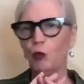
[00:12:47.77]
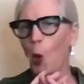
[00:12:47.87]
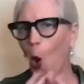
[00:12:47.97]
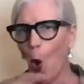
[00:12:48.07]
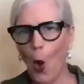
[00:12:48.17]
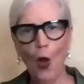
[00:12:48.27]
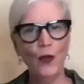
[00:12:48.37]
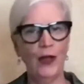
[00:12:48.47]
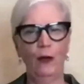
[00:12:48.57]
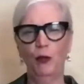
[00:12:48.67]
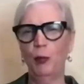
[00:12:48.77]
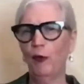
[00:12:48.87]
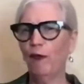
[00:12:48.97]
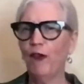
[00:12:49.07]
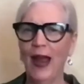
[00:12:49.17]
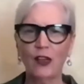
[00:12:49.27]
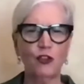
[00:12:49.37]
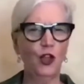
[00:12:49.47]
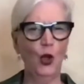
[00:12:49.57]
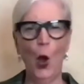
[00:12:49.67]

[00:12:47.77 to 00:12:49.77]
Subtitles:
wholeness, perfection.